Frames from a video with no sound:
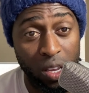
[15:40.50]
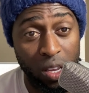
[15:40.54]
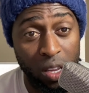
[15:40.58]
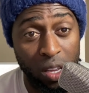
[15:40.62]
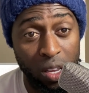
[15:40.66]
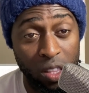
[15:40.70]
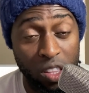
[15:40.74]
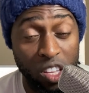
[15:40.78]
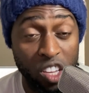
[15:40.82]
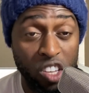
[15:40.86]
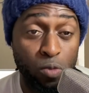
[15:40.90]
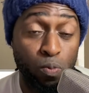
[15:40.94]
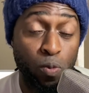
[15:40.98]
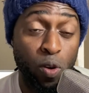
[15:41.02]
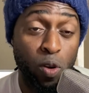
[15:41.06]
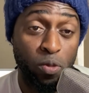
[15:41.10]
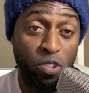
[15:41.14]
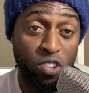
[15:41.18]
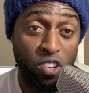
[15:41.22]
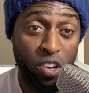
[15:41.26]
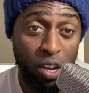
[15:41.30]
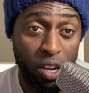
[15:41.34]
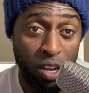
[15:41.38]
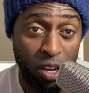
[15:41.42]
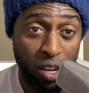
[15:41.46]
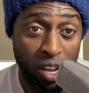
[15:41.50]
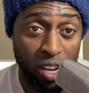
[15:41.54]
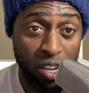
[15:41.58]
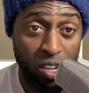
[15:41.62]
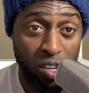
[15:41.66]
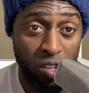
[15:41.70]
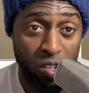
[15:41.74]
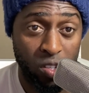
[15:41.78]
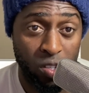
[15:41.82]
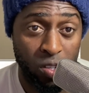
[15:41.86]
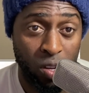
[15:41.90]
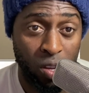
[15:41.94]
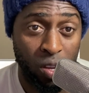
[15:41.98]
these
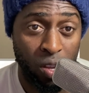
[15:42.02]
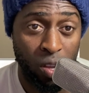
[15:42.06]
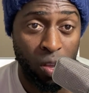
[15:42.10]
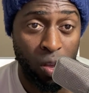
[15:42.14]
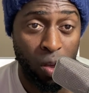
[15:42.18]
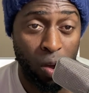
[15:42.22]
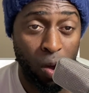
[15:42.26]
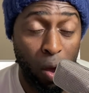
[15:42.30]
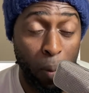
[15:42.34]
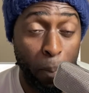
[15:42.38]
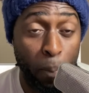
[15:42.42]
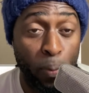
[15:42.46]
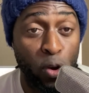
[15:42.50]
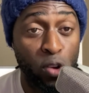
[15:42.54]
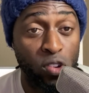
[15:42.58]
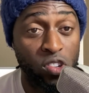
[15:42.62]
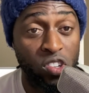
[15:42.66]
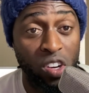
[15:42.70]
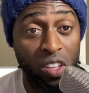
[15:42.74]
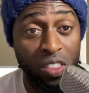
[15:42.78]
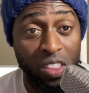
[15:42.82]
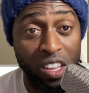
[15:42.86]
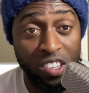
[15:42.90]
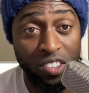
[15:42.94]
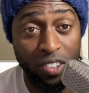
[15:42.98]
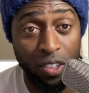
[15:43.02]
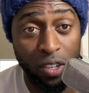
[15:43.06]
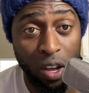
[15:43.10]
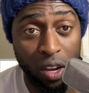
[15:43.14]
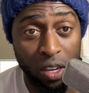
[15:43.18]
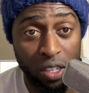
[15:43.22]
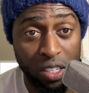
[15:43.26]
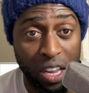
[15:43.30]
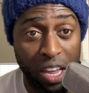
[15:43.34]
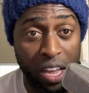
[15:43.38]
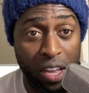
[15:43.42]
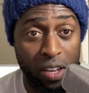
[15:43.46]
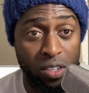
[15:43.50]
boom-shakalakas, on pushing these
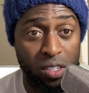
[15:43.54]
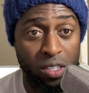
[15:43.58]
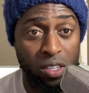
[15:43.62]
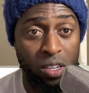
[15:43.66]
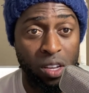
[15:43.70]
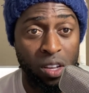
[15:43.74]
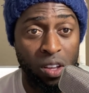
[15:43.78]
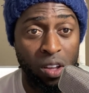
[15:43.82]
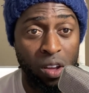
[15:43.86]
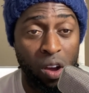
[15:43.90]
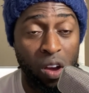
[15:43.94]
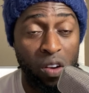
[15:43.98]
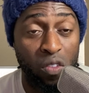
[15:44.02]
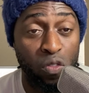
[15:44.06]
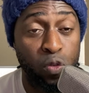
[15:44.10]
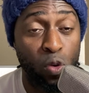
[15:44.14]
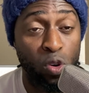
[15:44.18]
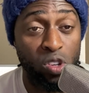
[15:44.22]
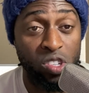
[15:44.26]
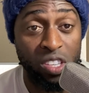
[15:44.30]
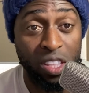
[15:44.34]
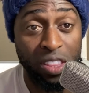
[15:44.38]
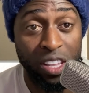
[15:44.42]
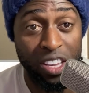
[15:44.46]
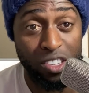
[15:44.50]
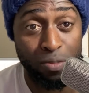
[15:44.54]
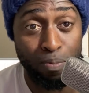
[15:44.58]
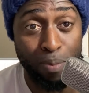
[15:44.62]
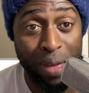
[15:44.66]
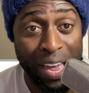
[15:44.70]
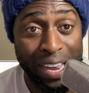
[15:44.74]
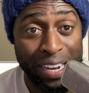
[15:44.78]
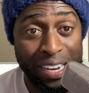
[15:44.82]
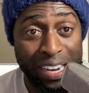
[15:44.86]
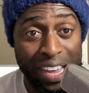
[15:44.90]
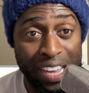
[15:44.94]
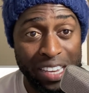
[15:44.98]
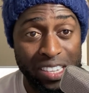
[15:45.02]
lockdowns, on forcing these
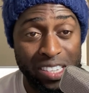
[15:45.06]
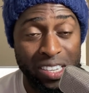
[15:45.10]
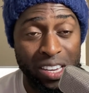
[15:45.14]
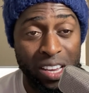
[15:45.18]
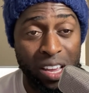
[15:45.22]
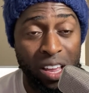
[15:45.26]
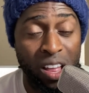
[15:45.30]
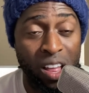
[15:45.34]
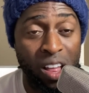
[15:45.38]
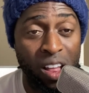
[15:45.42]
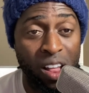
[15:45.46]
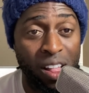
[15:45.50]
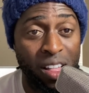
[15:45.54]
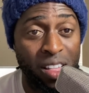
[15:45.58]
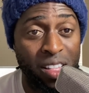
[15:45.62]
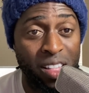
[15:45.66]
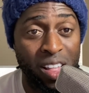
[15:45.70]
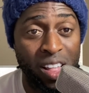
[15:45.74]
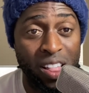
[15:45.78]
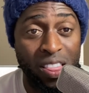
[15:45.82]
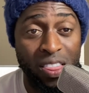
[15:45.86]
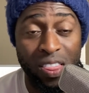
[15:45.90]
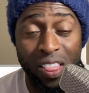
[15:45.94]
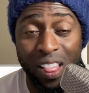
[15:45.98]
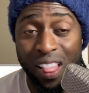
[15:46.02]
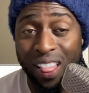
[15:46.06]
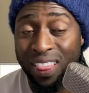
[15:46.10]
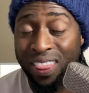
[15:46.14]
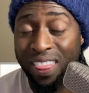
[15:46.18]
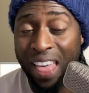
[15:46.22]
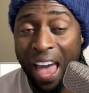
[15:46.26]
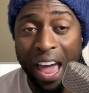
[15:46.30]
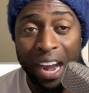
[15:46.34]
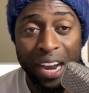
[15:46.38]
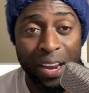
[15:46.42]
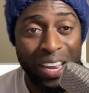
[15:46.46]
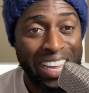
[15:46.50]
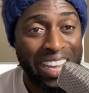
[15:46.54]
mandates,
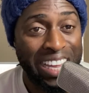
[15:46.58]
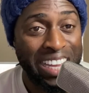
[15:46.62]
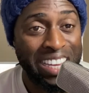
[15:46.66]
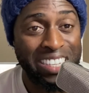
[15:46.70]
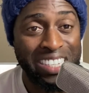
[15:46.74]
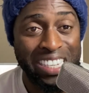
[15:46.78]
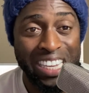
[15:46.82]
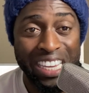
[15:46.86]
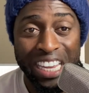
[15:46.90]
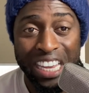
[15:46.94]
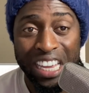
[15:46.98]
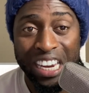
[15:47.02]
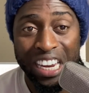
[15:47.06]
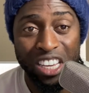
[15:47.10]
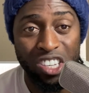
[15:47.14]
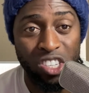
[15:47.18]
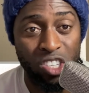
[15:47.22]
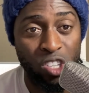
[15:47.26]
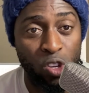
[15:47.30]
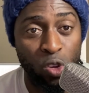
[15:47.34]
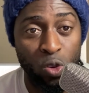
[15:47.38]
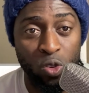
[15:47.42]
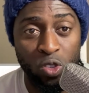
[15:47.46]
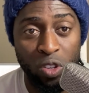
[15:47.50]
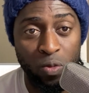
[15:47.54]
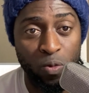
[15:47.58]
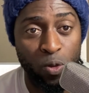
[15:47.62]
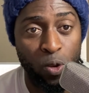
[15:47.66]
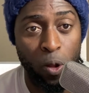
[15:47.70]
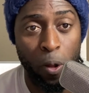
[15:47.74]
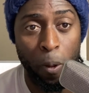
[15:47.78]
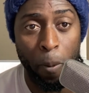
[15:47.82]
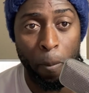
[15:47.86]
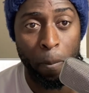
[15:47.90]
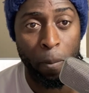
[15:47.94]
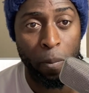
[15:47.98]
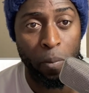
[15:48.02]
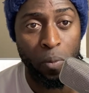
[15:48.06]
that is inexcusable.
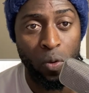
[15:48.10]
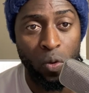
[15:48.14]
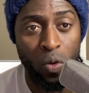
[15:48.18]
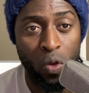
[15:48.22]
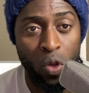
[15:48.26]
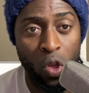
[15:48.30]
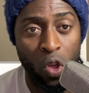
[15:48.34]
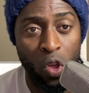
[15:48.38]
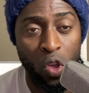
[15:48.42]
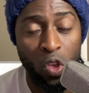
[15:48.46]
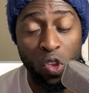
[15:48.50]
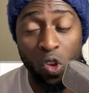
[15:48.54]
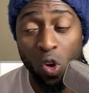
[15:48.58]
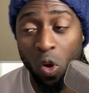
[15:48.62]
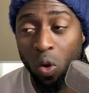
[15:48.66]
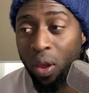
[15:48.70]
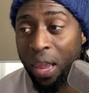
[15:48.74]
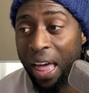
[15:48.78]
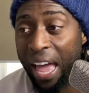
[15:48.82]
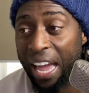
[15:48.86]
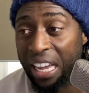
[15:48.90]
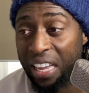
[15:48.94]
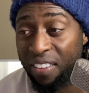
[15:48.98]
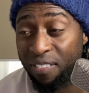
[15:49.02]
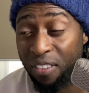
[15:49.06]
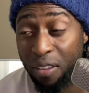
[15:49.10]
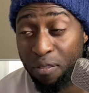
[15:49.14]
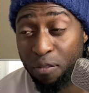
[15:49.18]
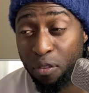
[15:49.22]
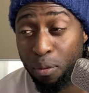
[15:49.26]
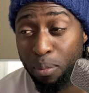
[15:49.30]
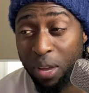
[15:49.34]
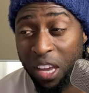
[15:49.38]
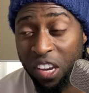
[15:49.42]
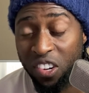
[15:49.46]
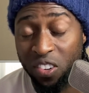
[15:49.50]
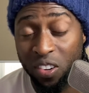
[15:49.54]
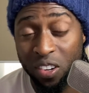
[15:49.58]
Your lack of
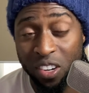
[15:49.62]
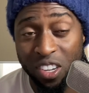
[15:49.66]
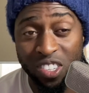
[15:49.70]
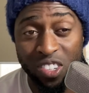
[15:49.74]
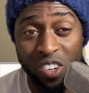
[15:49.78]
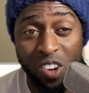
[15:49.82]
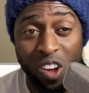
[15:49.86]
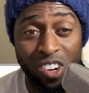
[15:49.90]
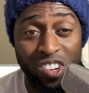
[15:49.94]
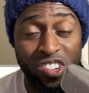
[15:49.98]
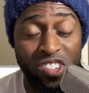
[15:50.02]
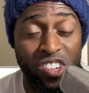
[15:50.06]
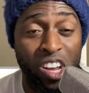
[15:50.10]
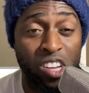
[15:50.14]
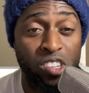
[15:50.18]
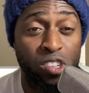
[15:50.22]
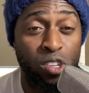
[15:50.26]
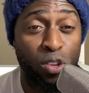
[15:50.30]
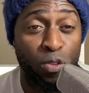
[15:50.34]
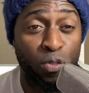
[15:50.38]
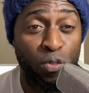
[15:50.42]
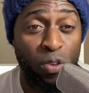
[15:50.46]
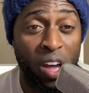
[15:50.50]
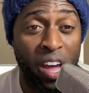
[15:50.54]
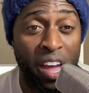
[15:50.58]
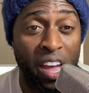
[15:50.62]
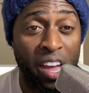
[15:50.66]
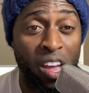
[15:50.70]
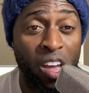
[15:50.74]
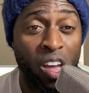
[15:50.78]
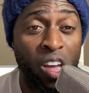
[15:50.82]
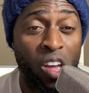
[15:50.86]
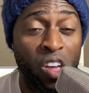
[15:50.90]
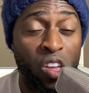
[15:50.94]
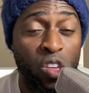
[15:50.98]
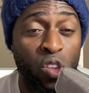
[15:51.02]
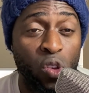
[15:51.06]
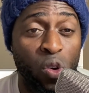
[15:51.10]
information does not justify
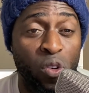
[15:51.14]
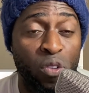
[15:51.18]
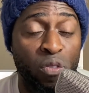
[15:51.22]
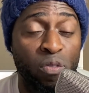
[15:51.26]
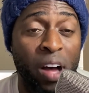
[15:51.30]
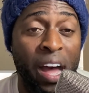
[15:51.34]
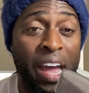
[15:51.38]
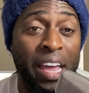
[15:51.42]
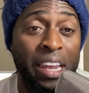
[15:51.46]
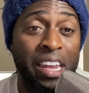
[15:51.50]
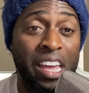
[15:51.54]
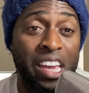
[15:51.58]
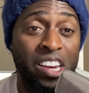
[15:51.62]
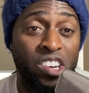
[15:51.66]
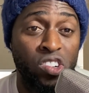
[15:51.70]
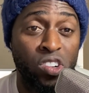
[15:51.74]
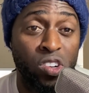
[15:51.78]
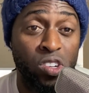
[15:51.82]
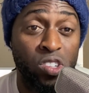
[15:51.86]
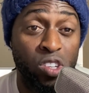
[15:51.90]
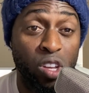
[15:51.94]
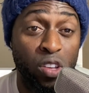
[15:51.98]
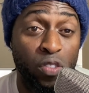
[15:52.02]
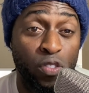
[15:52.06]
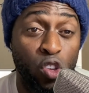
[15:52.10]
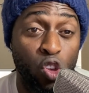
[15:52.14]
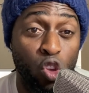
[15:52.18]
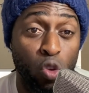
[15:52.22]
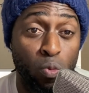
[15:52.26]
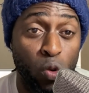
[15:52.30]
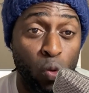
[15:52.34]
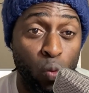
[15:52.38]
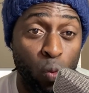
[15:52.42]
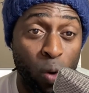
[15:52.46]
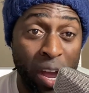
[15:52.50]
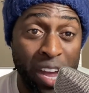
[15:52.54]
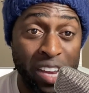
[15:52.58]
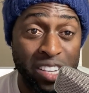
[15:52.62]
your violations of
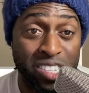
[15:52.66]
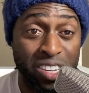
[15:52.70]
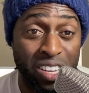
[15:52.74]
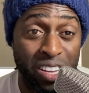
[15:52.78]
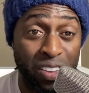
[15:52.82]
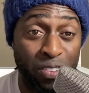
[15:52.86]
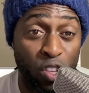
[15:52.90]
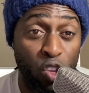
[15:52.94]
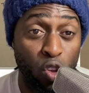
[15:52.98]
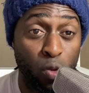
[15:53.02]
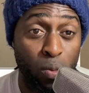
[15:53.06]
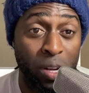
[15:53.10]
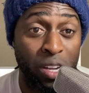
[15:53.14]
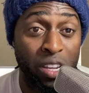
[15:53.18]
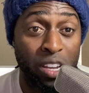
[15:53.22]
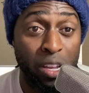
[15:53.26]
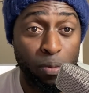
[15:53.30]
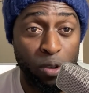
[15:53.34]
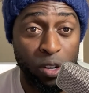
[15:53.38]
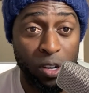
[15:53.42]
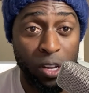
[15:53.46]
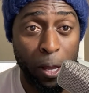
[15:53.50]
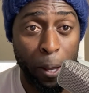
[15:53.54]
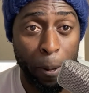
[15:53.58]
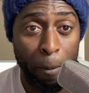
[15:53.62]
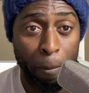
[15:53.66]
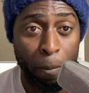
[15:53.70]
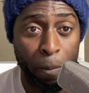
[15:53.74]
human rights, of human liberty.